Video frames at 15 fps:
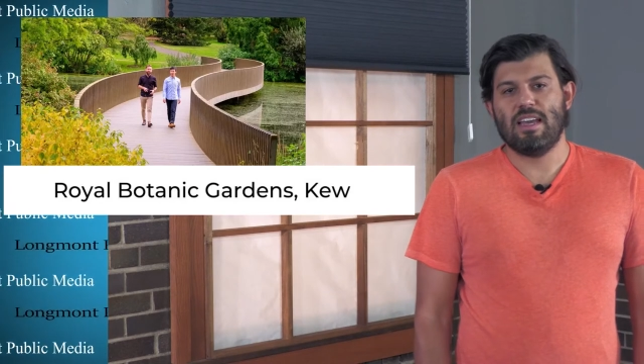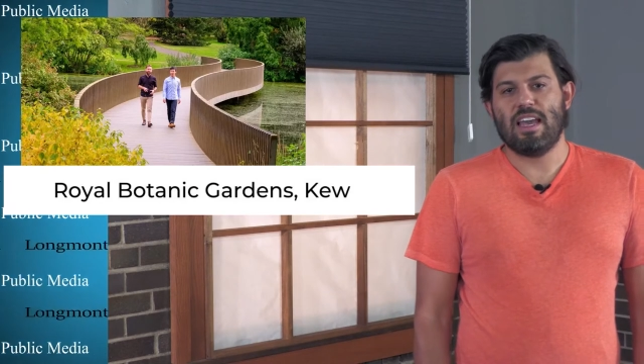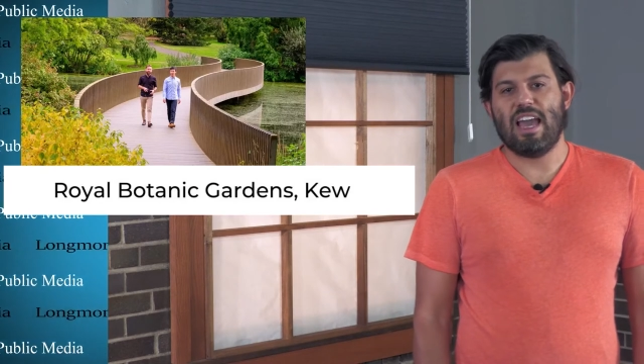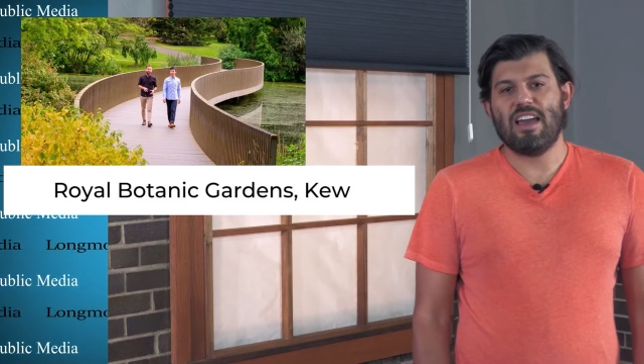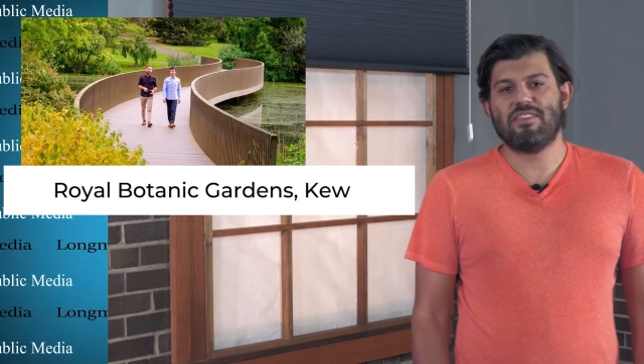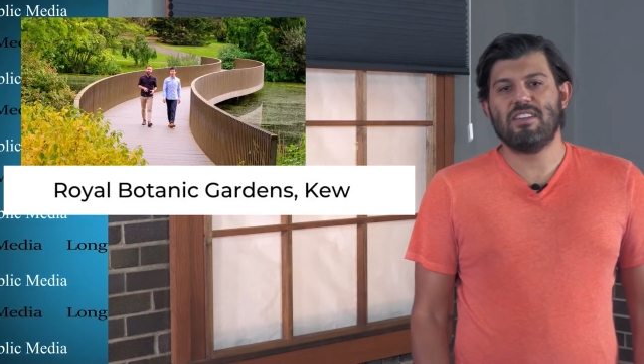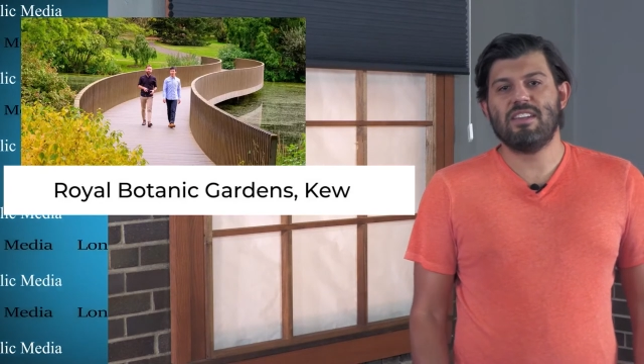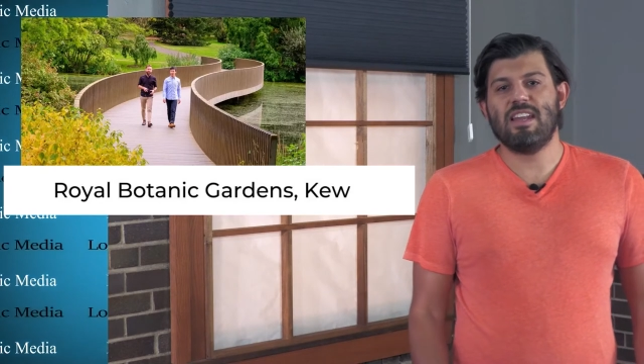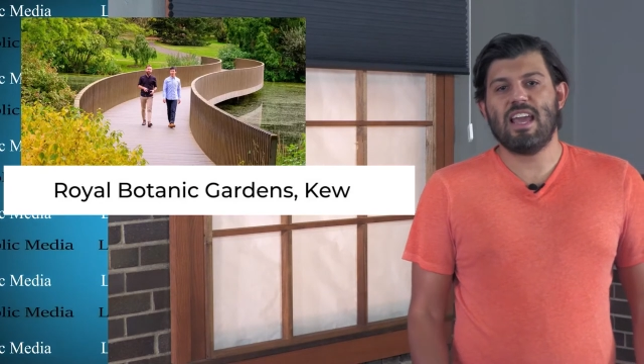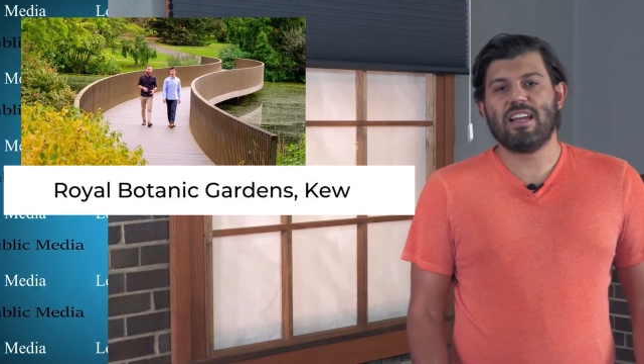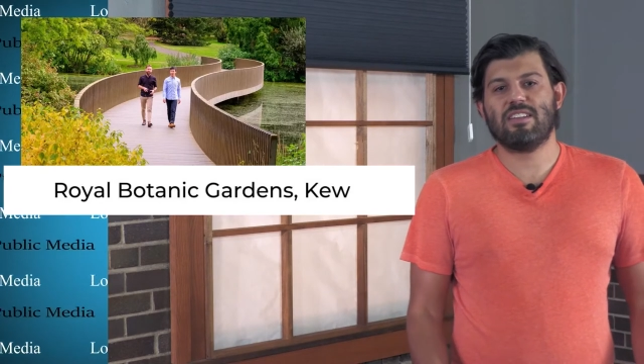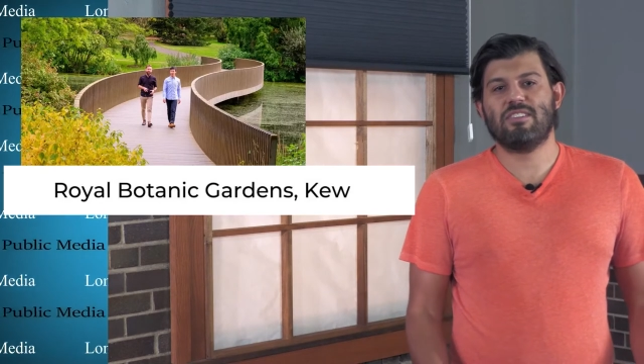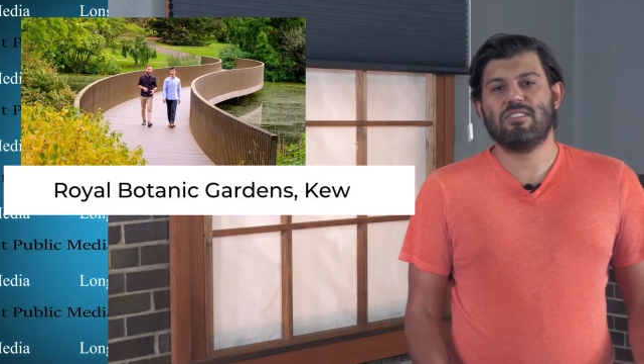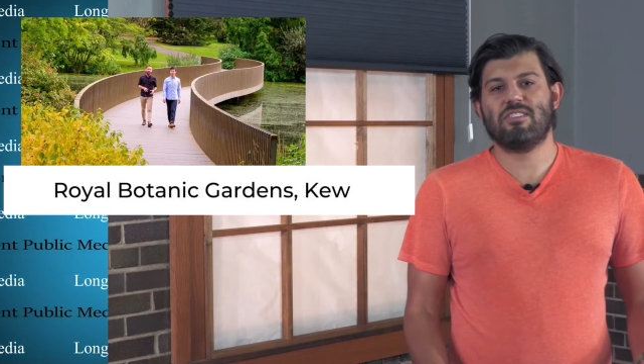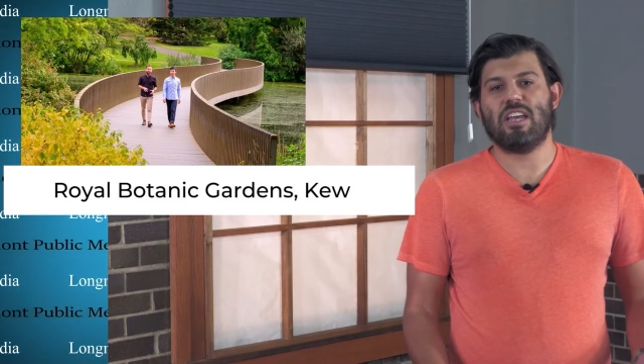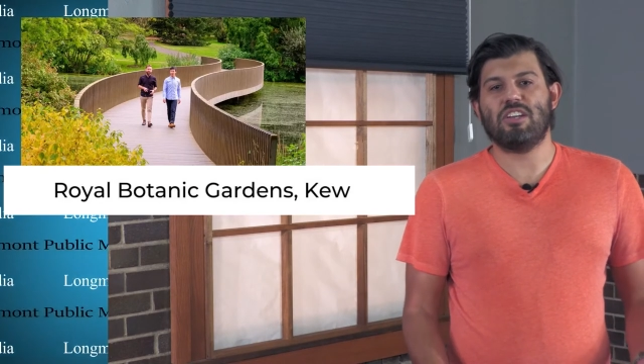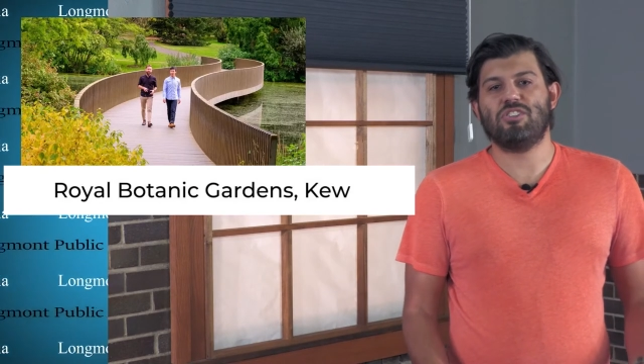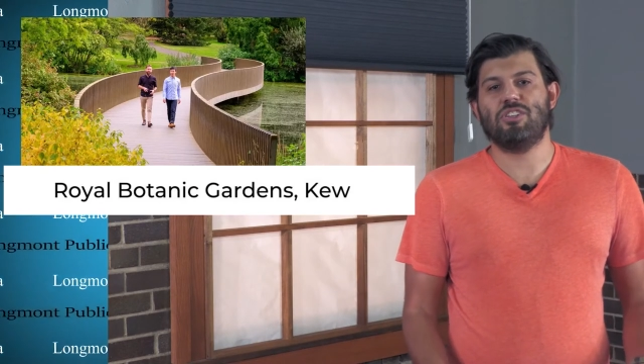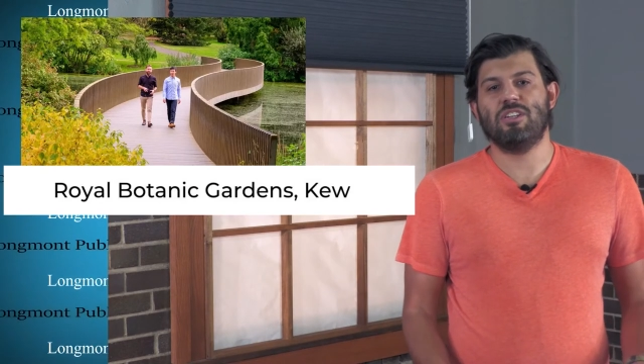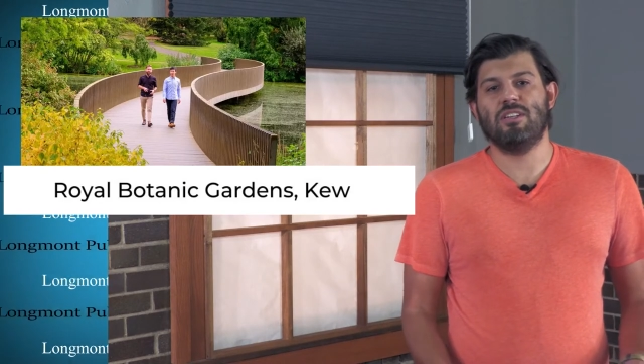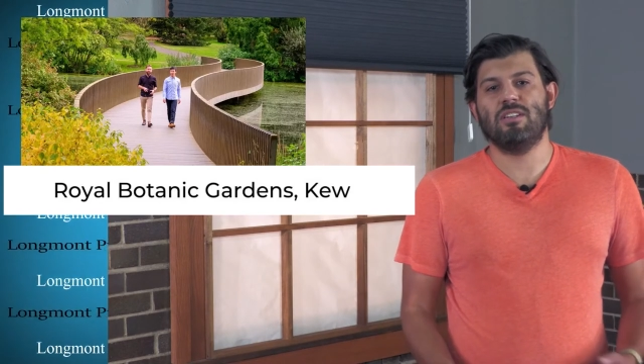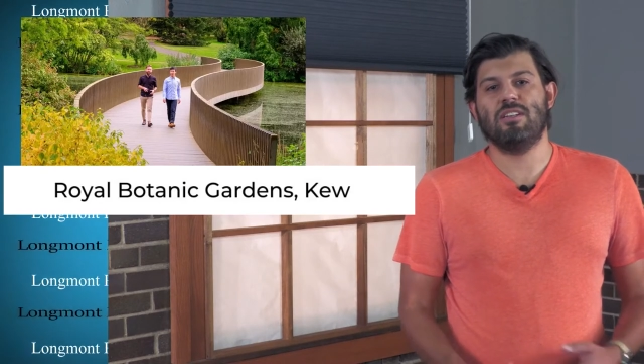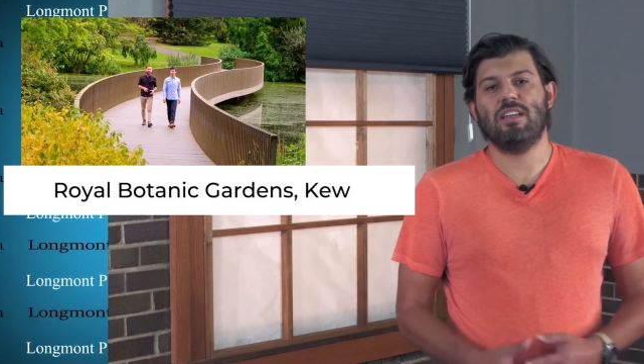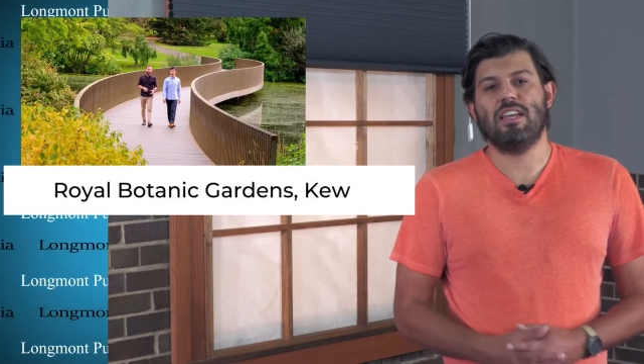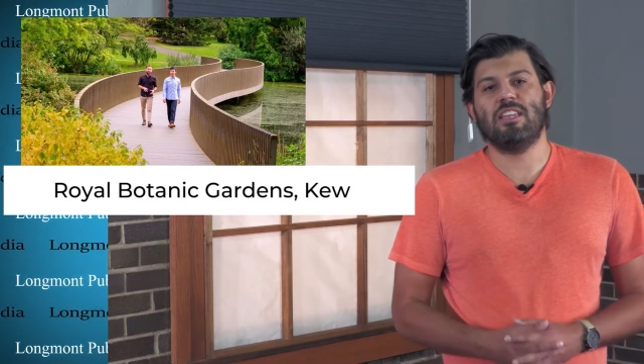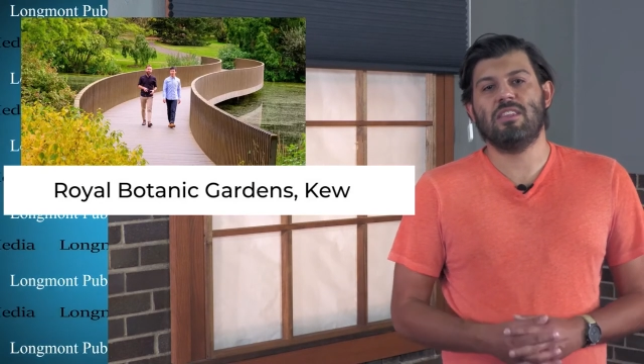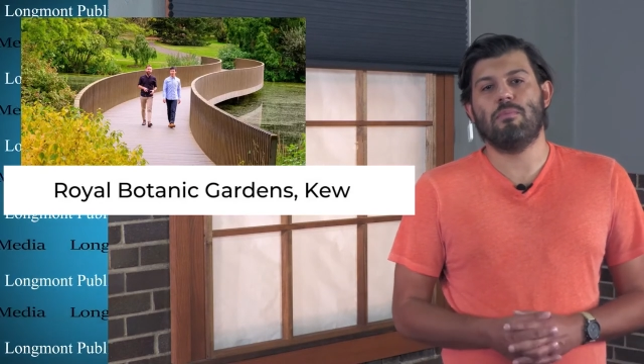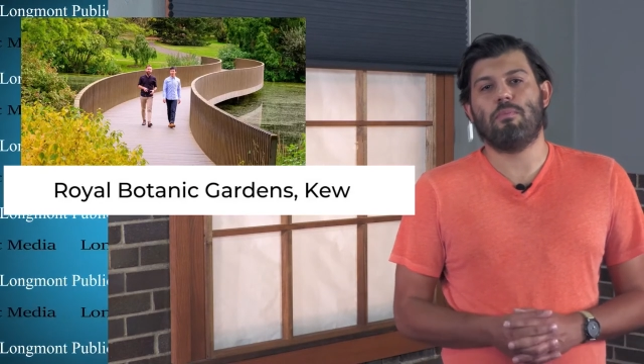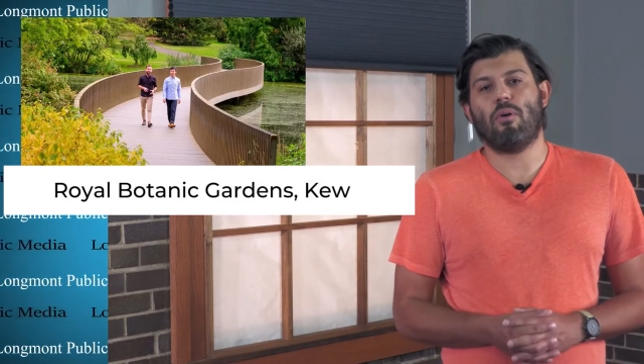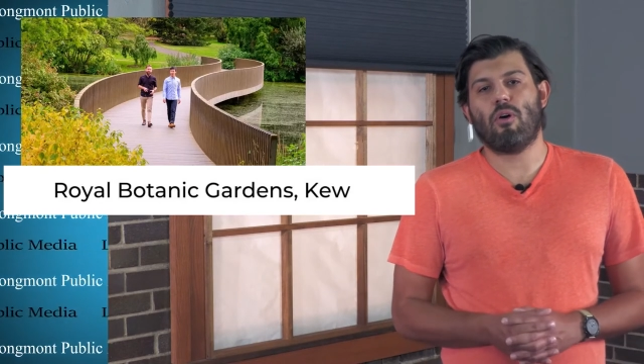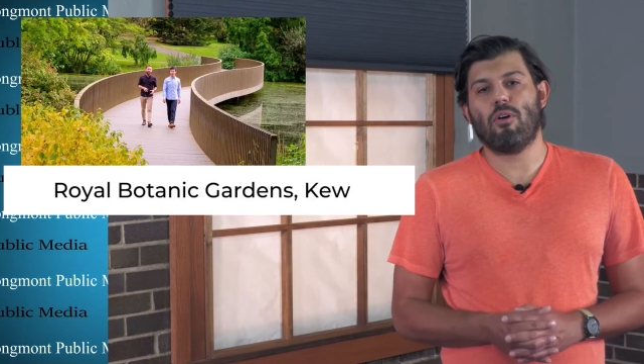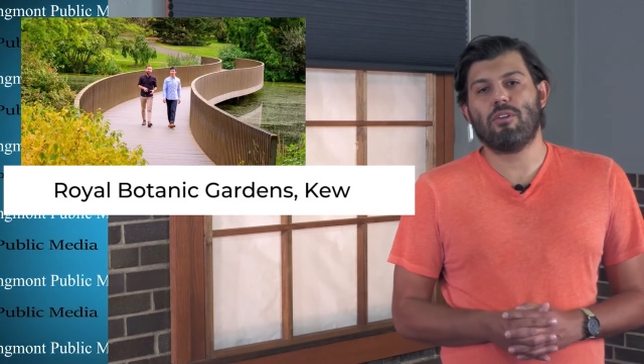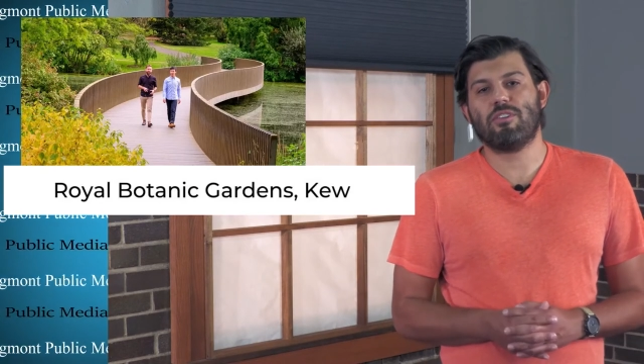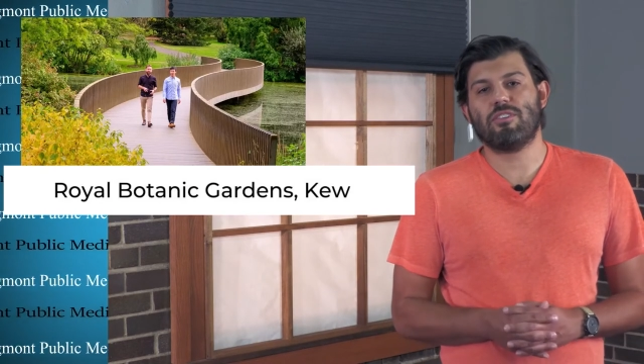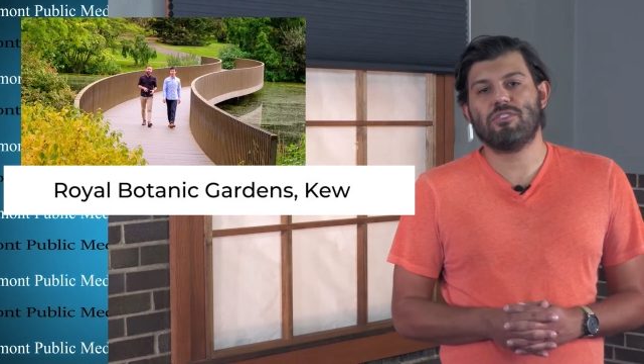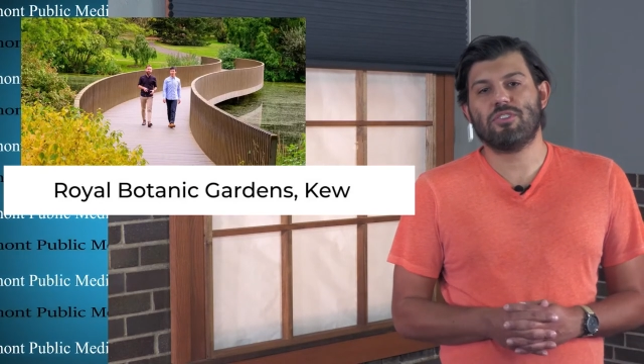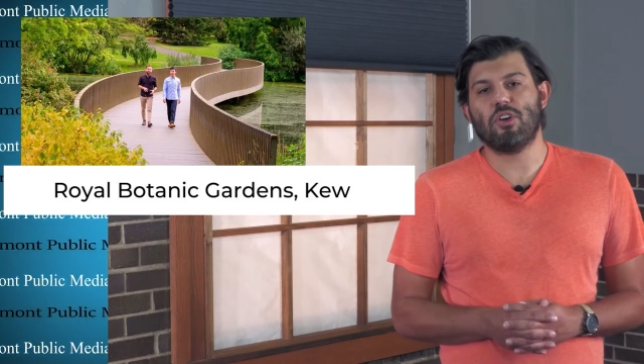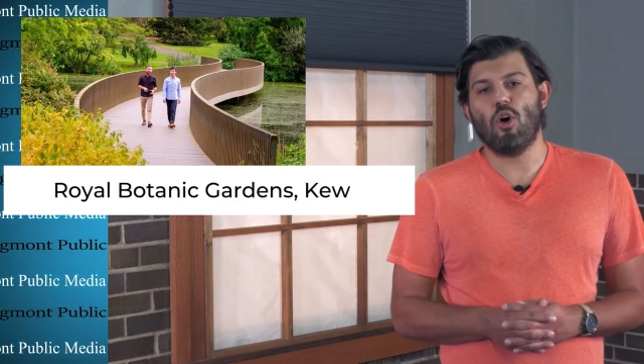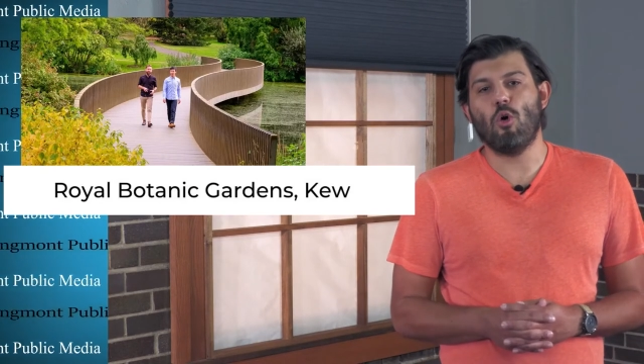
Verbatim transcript: At the next session in the Parks,